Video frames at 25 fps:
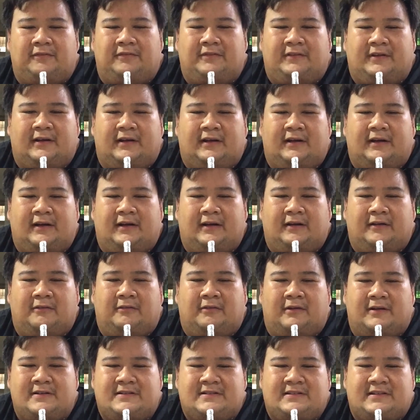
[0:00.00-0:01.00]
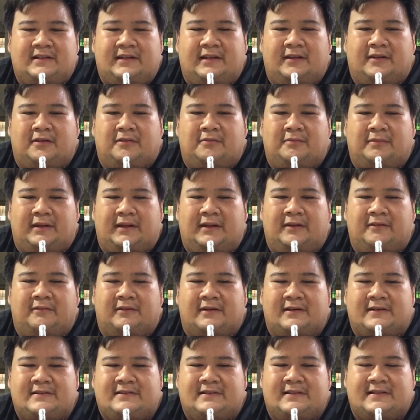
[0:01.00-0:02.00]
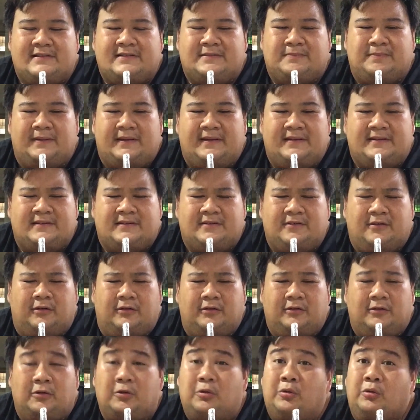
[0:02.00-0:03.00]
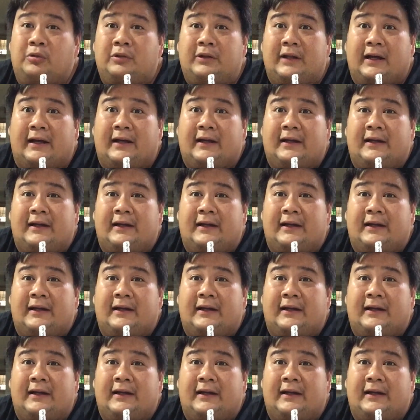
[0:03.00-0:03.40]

the ones near me was this place. It's called GoodAh.